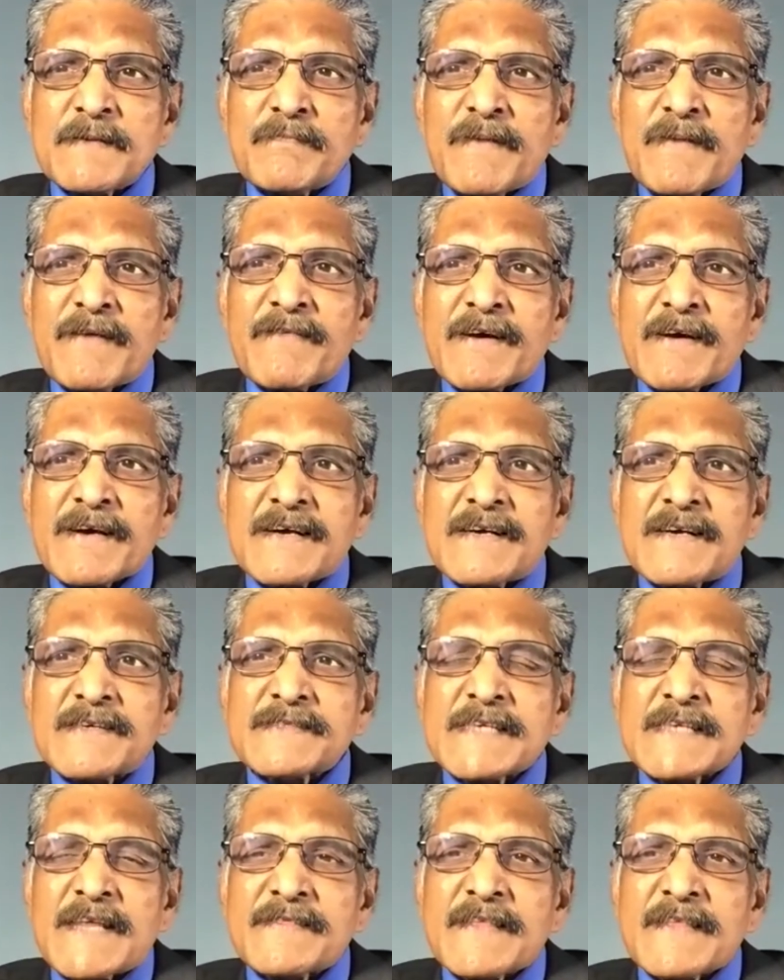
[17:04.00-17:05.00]

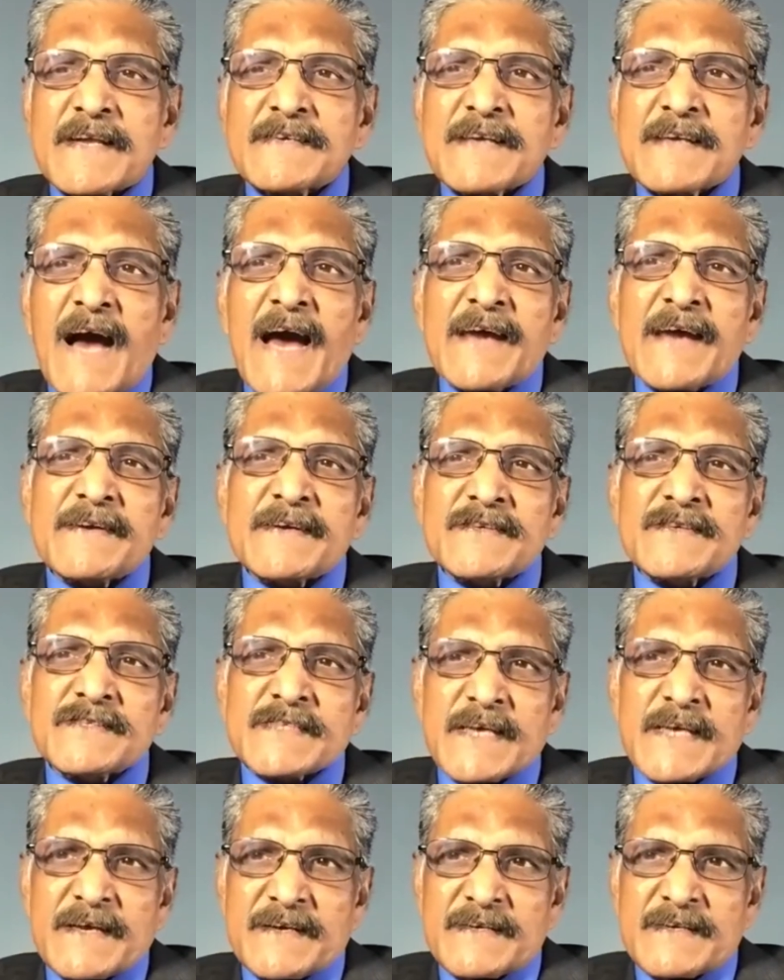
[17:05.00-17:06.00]
miracles and they died in
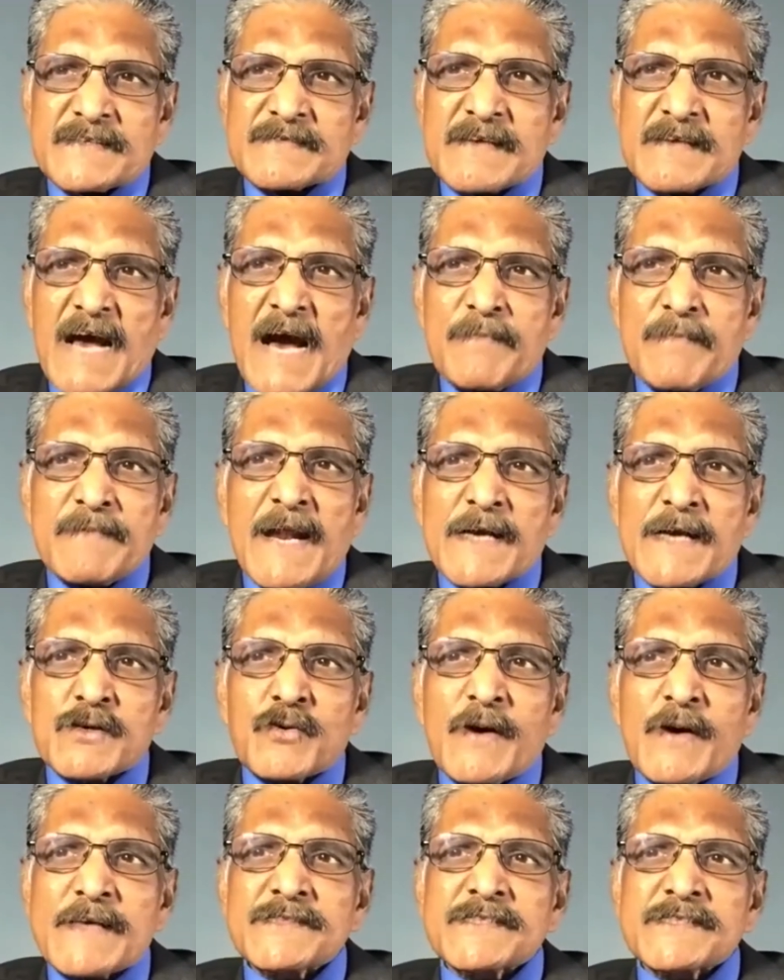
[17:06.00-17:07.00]
sickness. I'm not
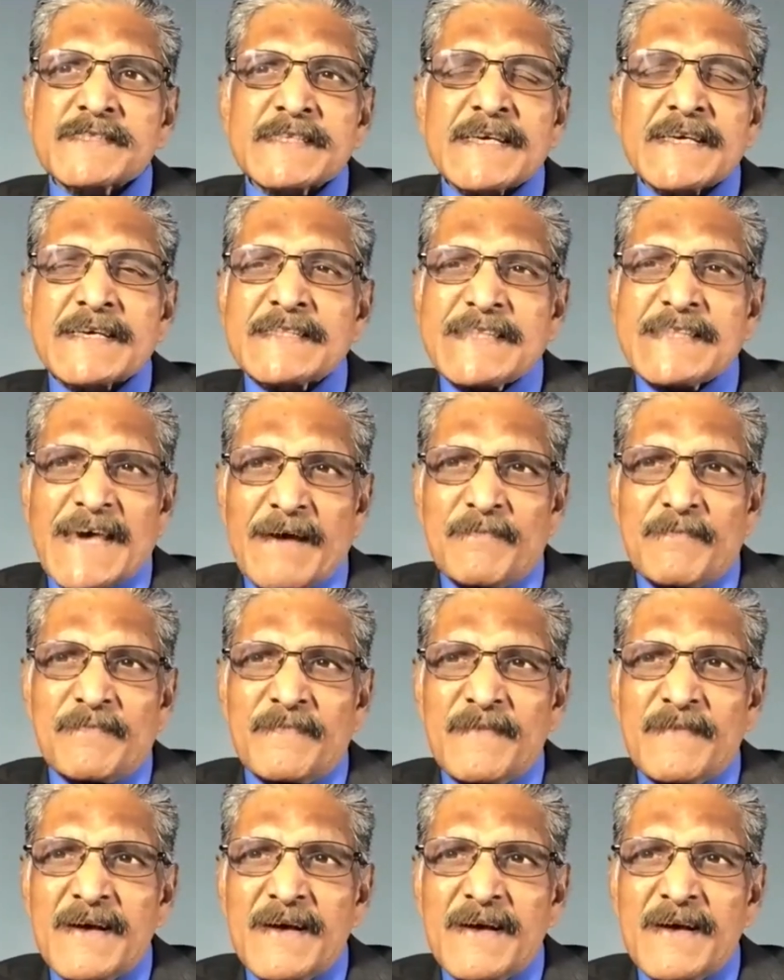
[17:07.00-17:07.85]
questioning them.